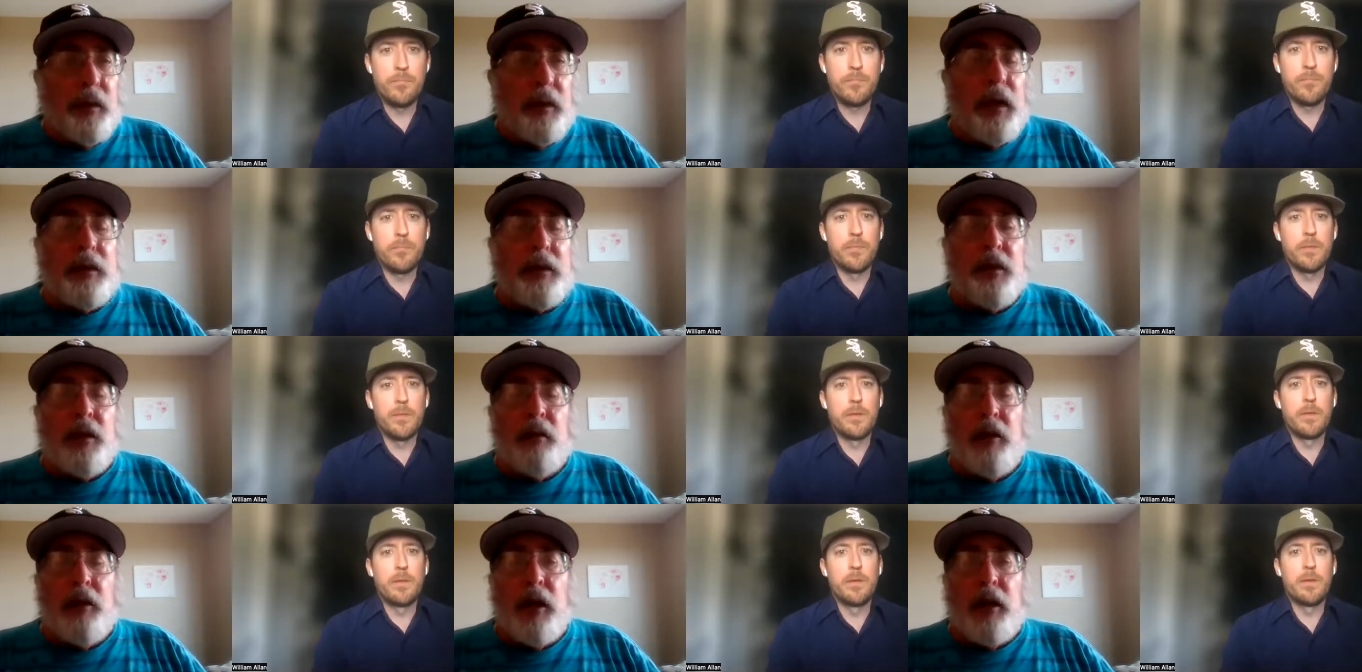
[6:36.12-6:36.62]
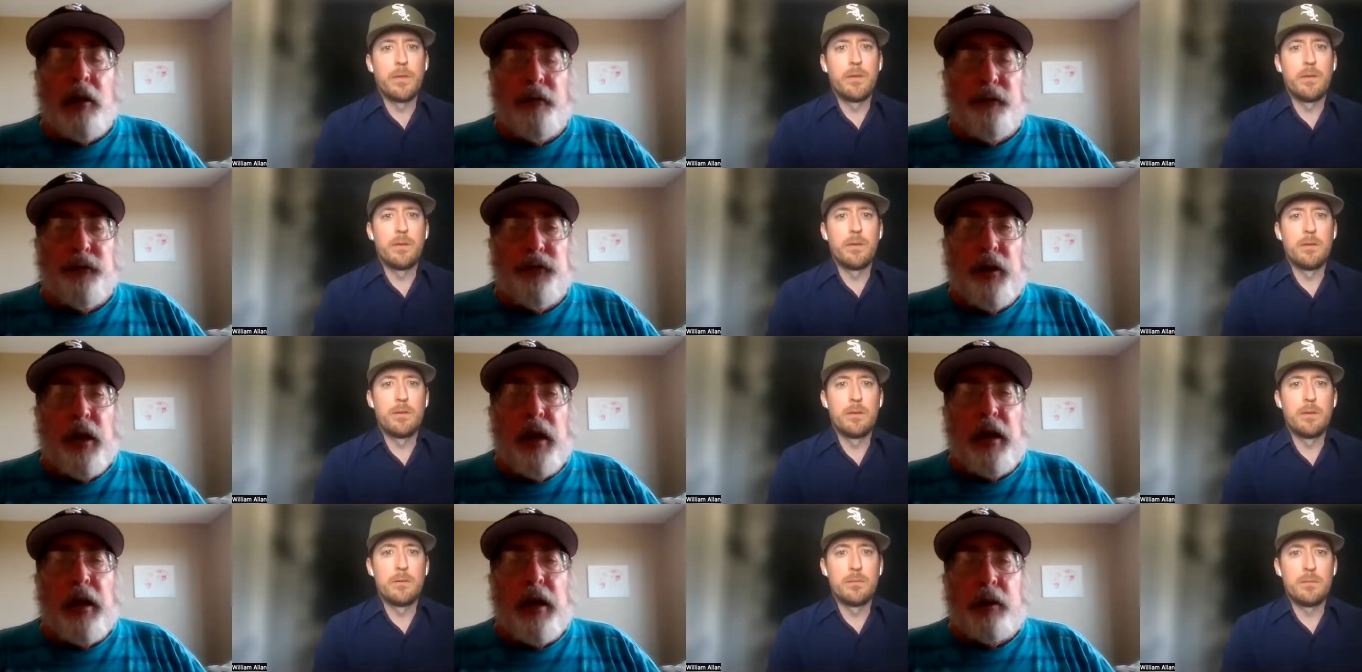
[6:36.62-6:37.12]
Speaker 1: That's a lot
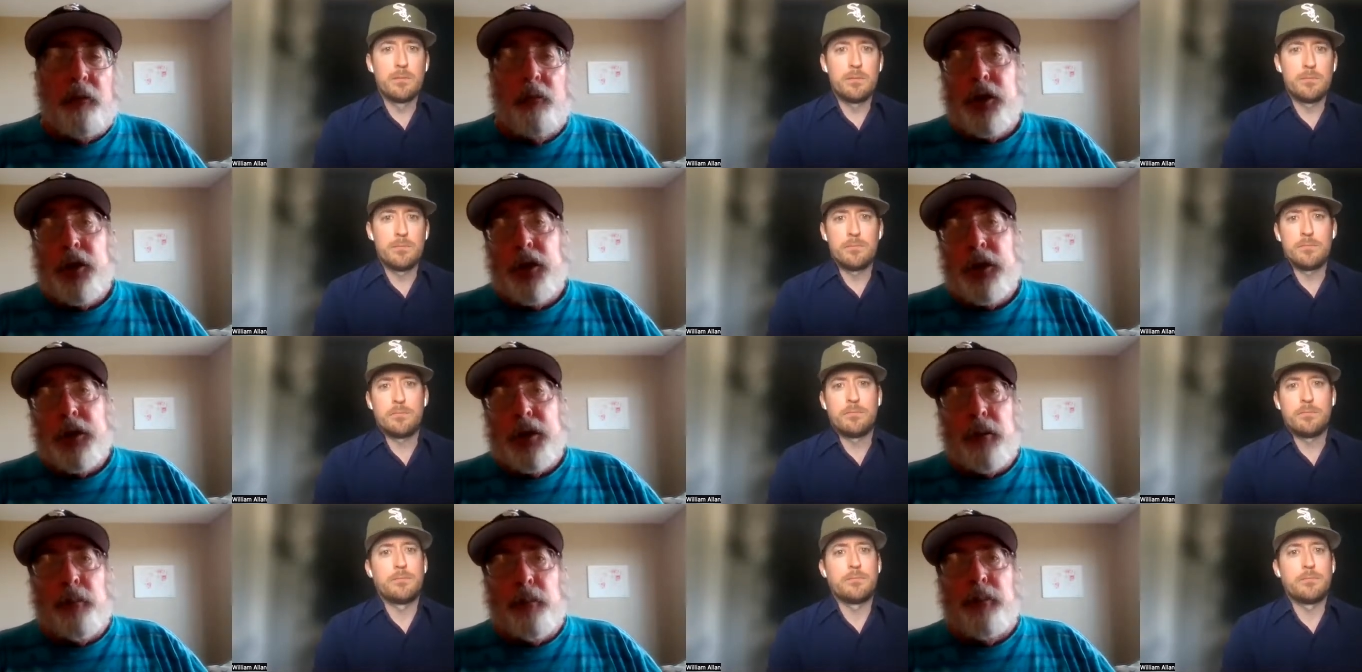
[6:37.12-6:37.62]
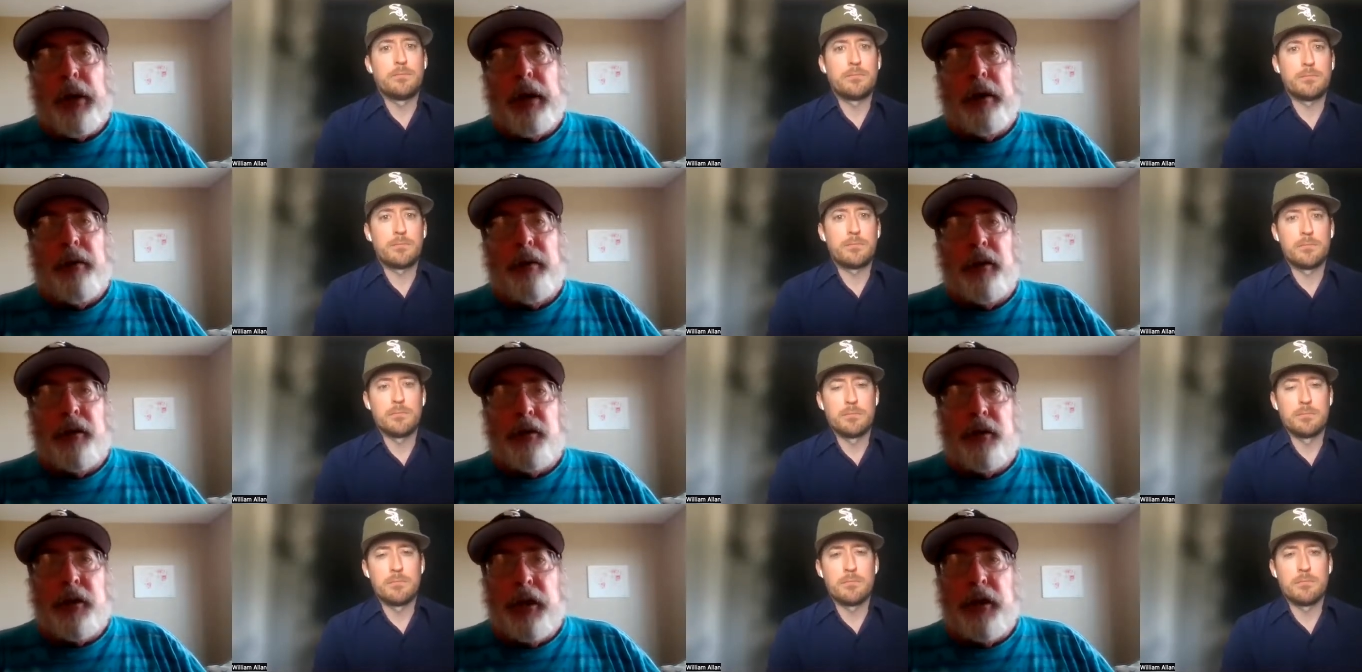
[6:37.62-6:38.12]
of flying, which is
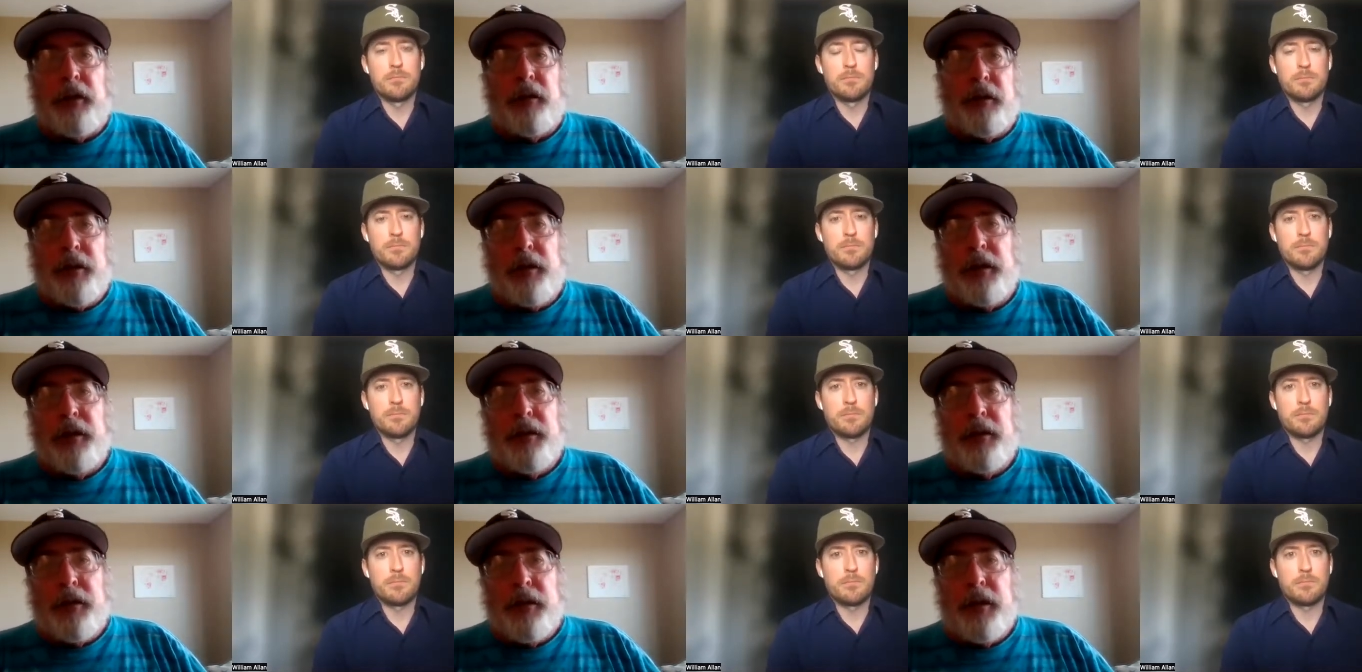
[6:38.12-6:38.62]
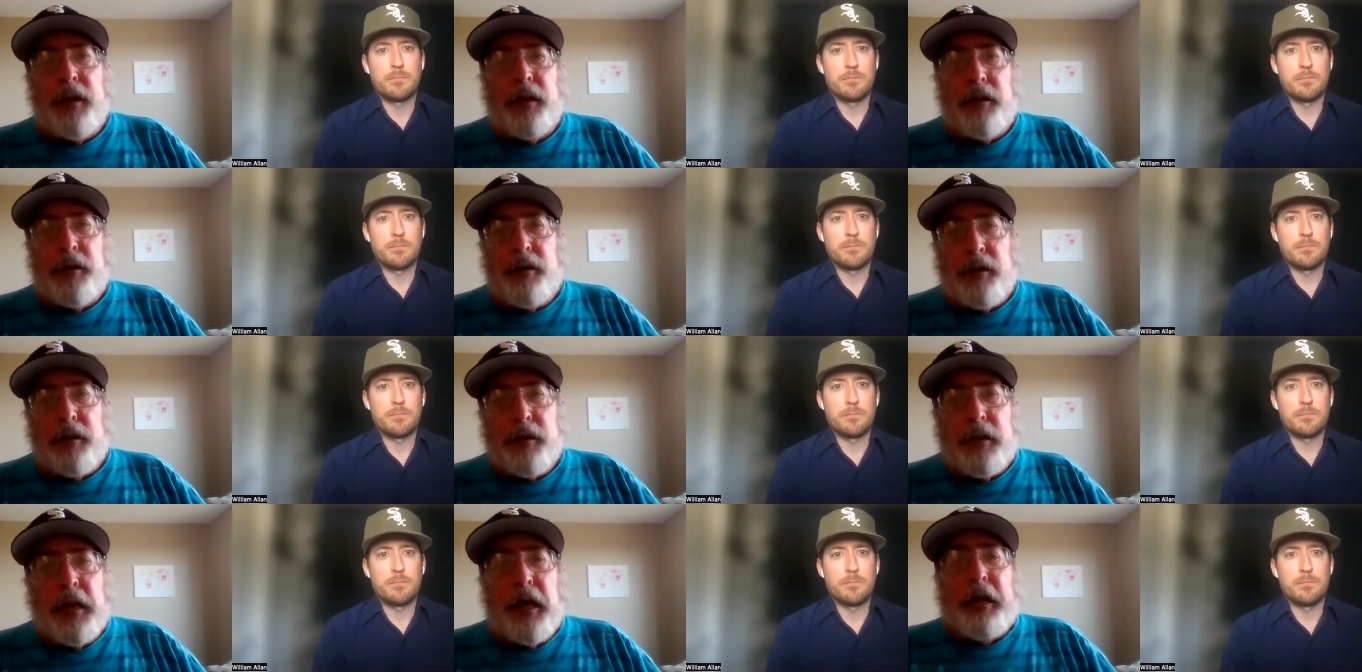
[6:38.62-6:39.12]
about as tense these
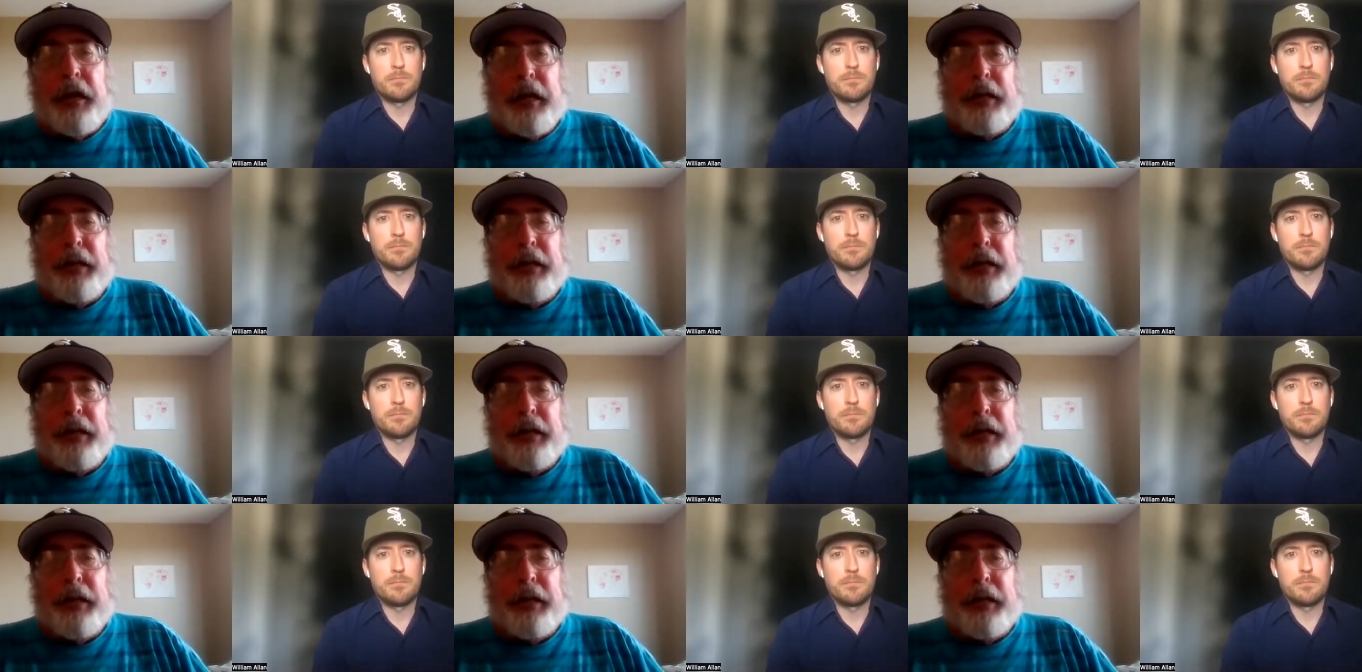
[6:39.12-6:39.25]
days as